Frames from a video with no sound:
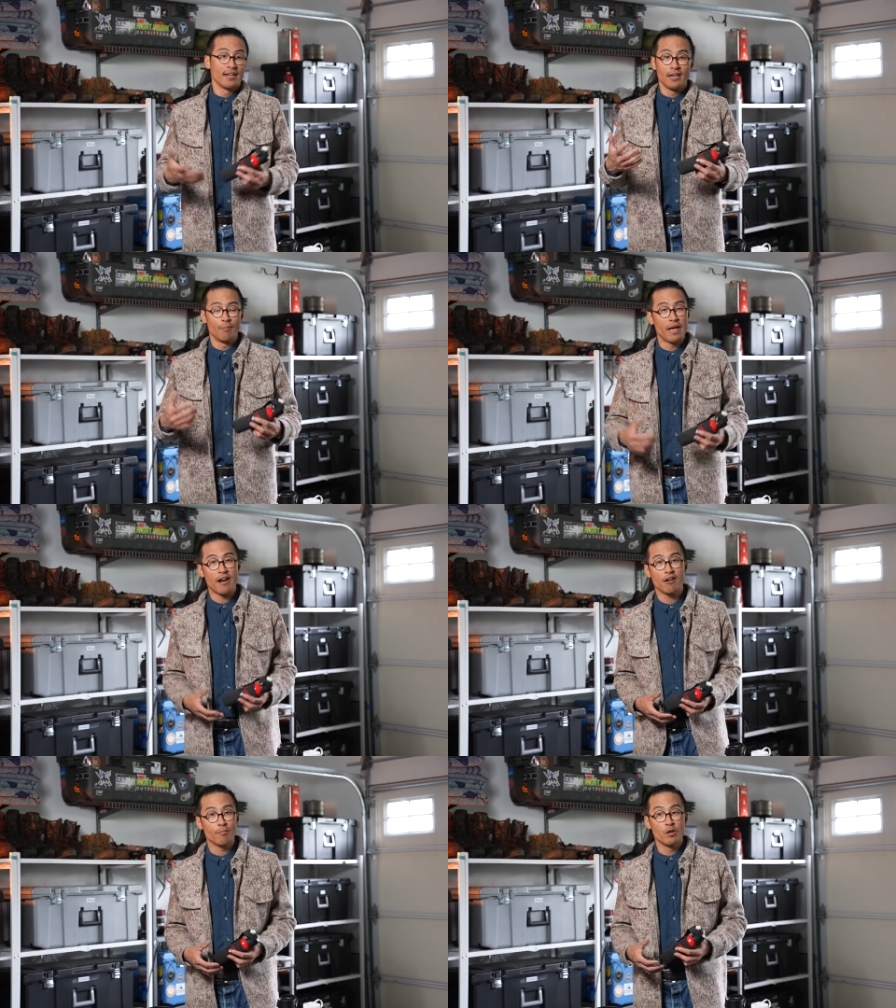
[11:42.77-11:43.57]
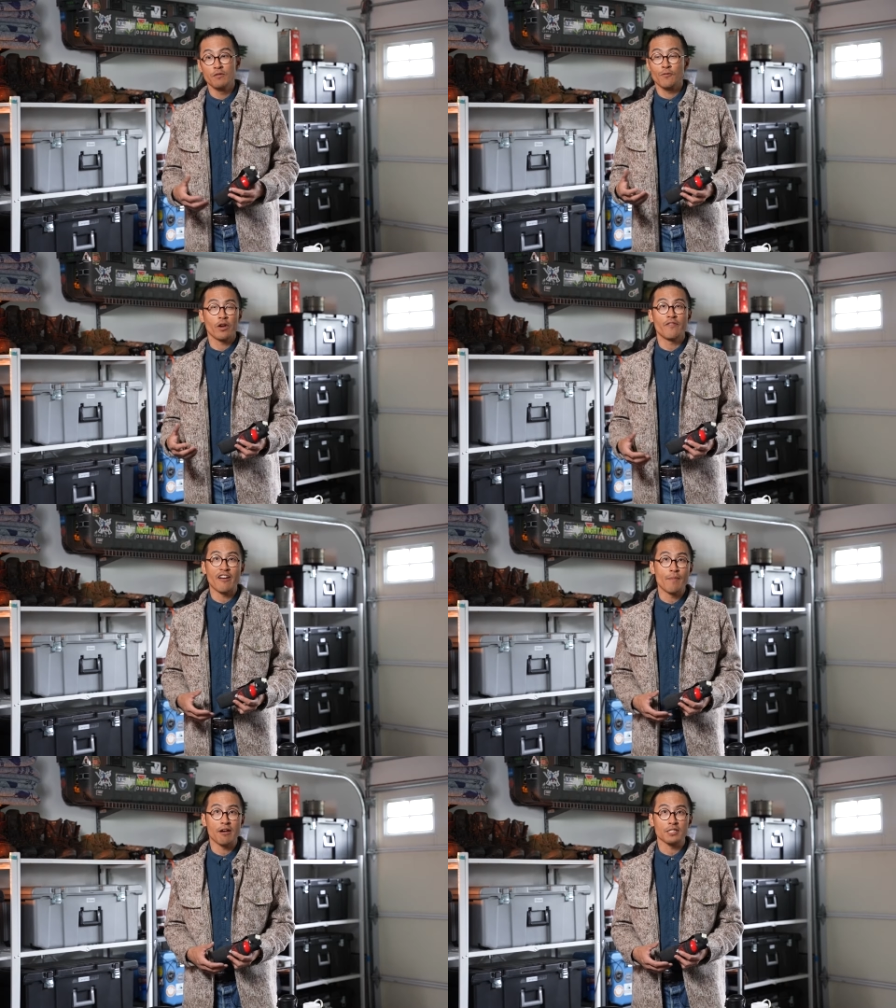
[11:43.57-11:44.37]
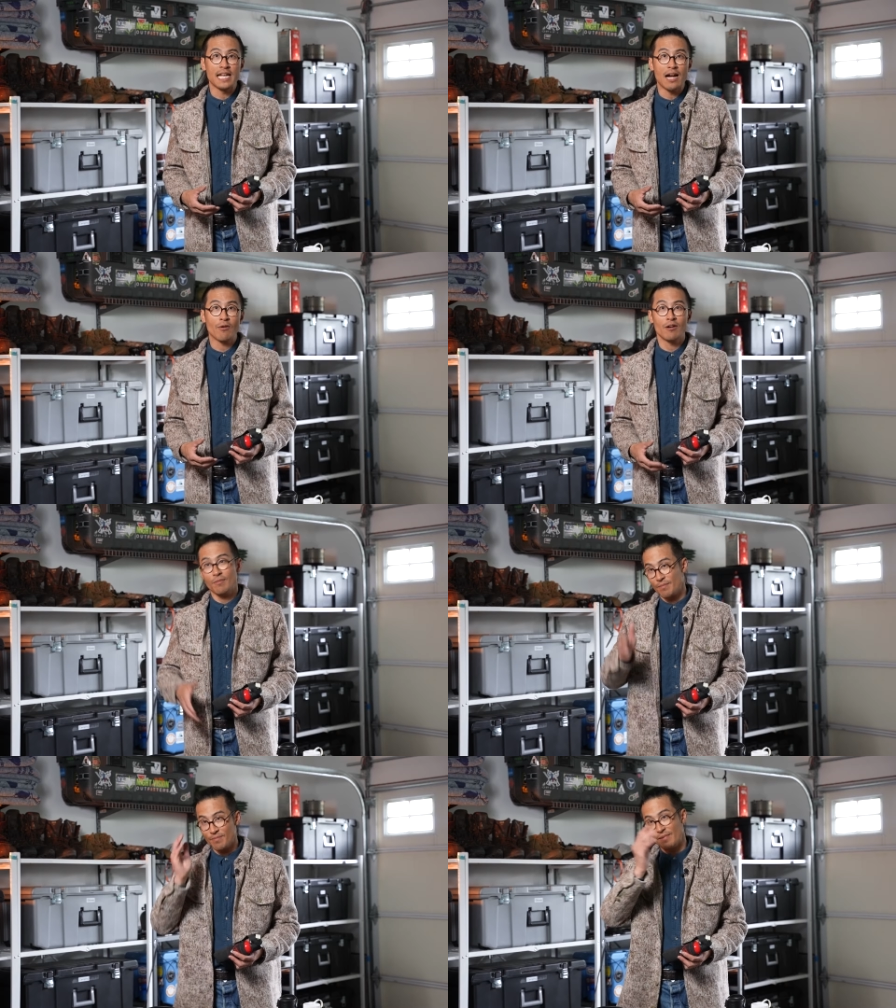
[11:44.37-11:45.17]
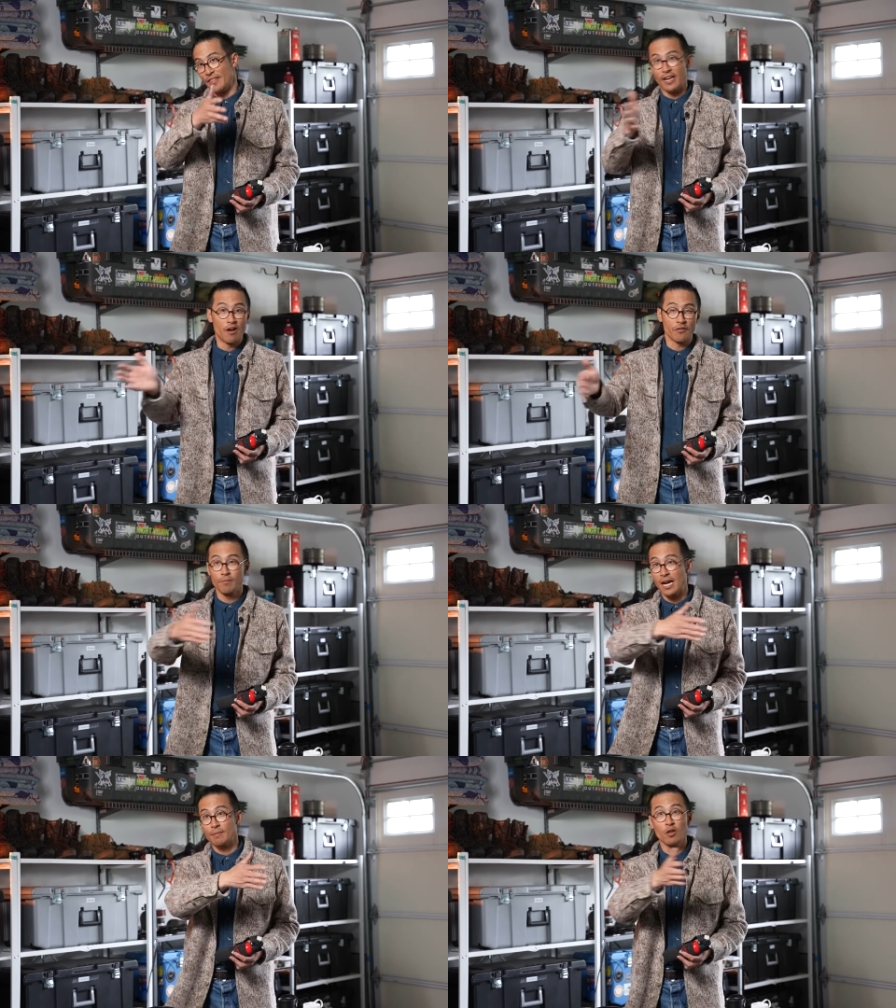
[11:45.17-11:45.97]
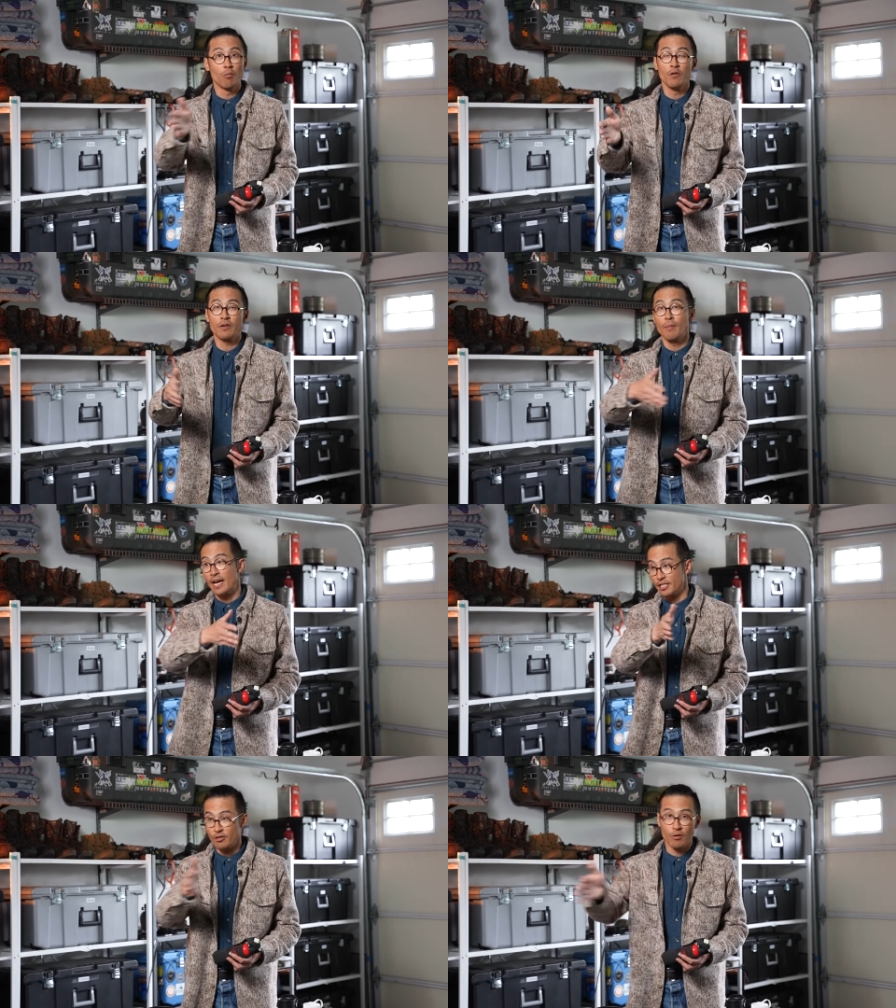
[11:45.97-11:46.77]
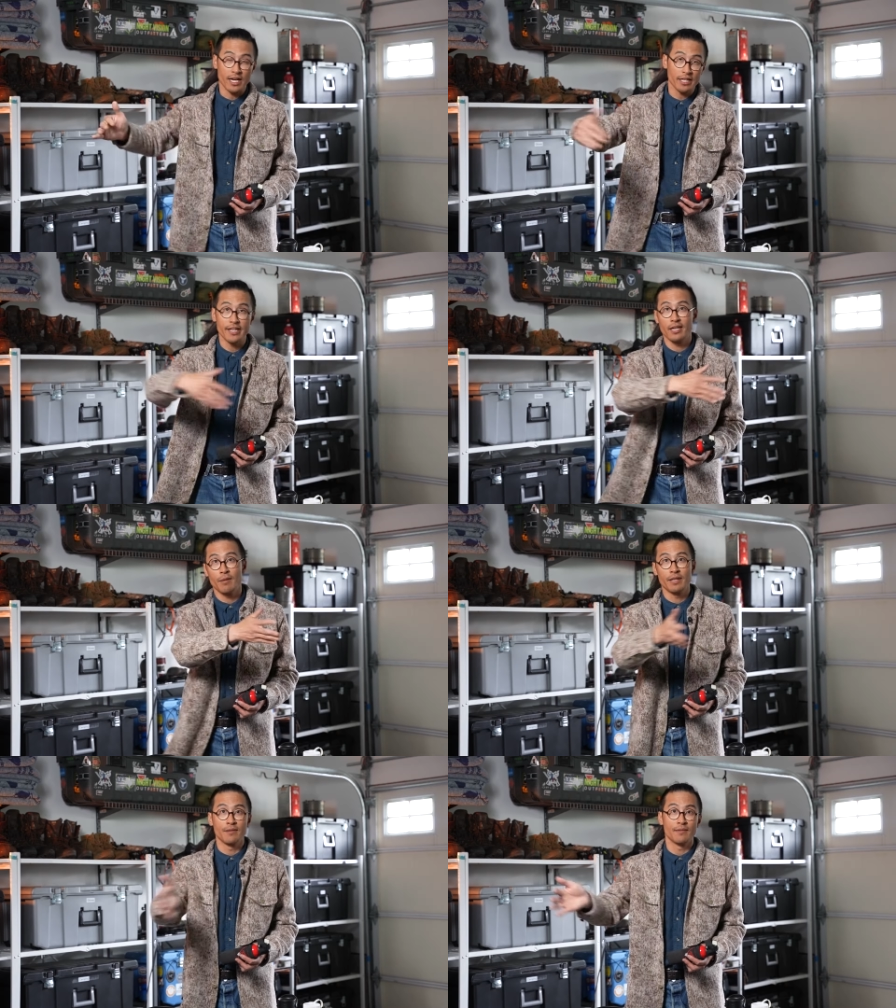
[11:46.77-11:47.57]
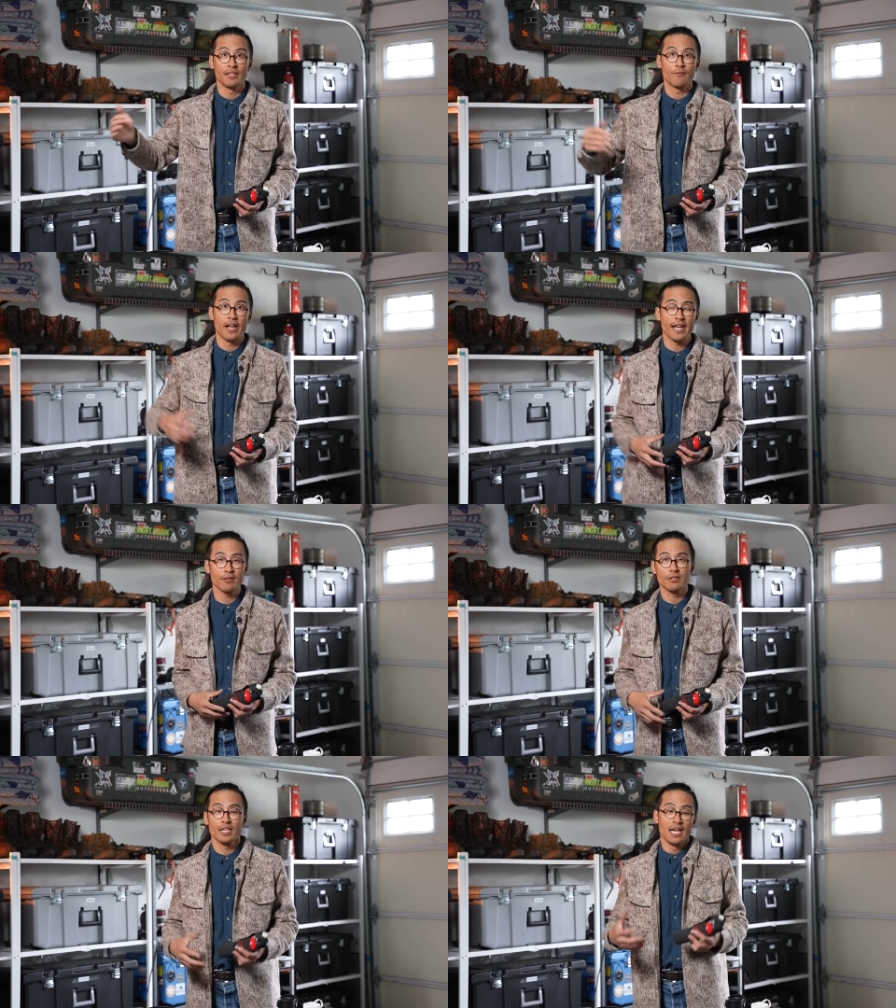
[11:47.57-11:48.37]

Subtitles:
a bear moves 45 miles an hour, and they oftentimes don't come at you directly, they come in different angles.